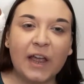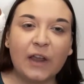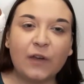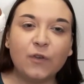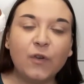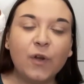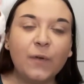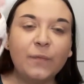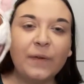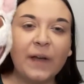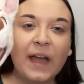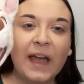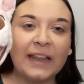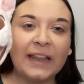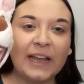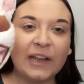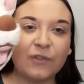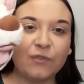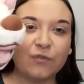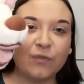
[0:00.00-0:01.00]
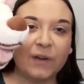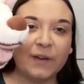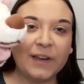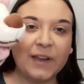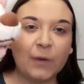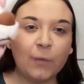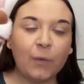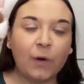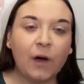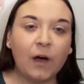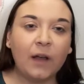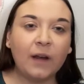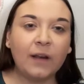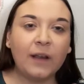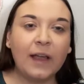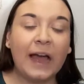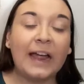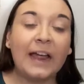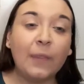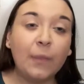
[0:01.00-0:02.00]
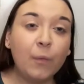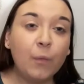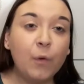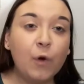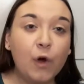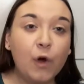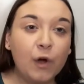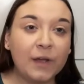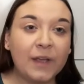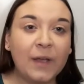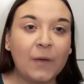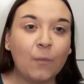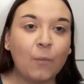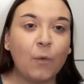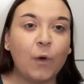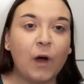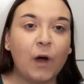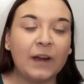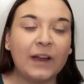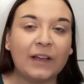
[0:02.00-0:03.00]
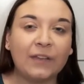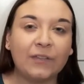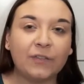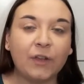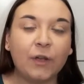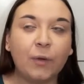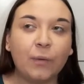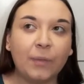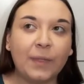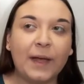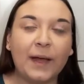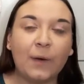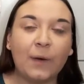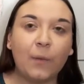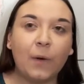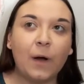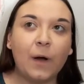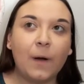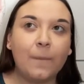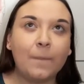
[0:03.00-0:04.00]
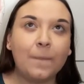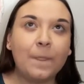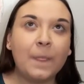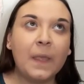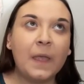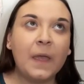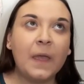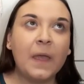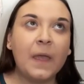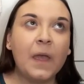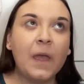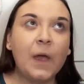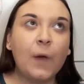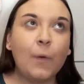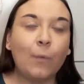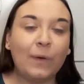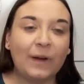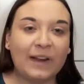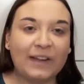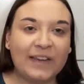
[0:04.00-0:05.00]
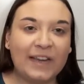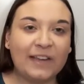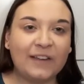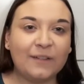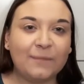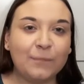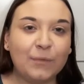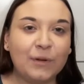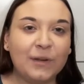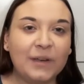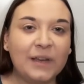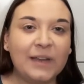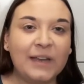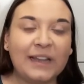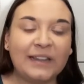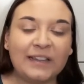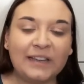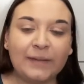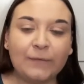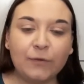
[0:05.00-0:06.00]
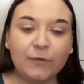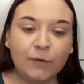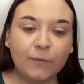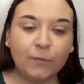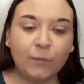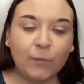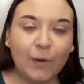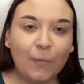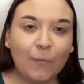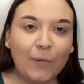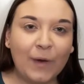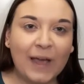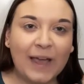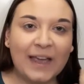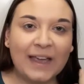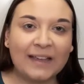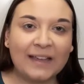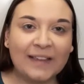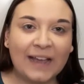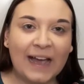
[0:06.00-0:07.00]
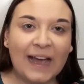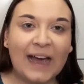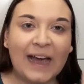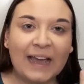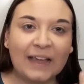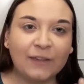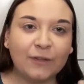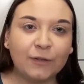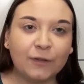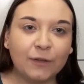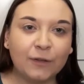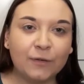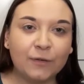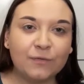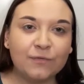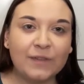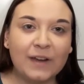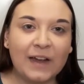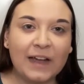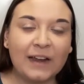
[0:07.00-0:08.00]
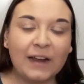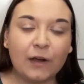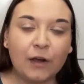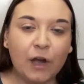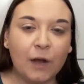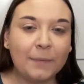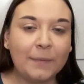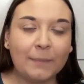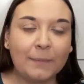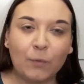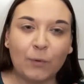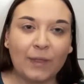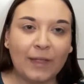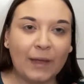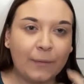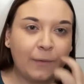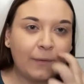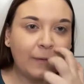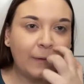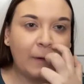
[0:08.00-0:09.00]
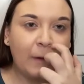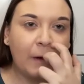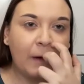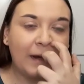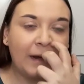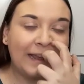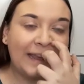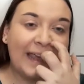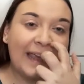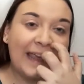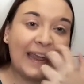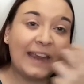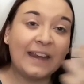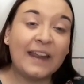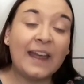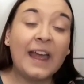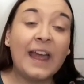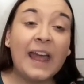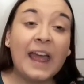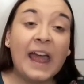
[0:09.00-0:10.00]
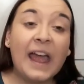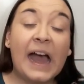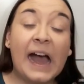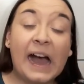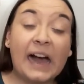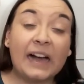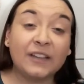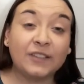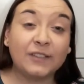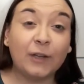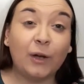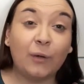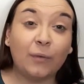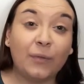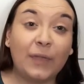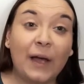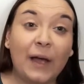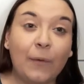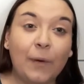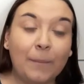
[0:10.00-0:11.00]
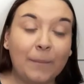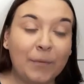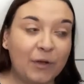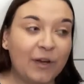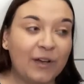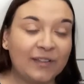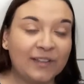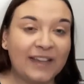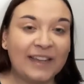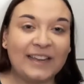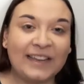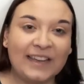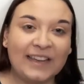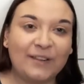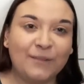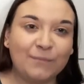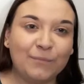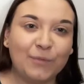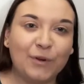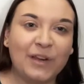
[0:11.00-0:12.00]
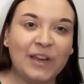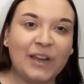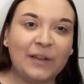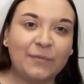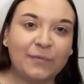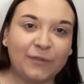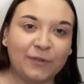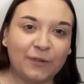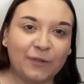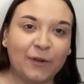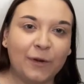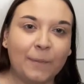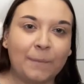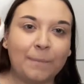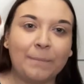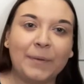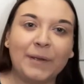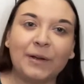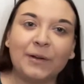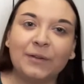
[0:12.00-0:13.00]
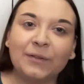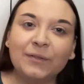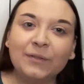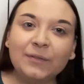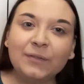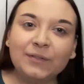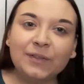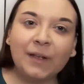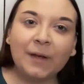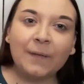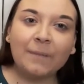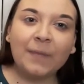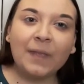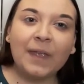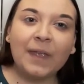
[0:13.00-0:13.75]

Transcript: Another electronic one. I had the walking one. I sold that one when I needed money. I did have another one where his eyes glue red. I can't remember what that one called. Again, I sold that one because I needed money for some bills.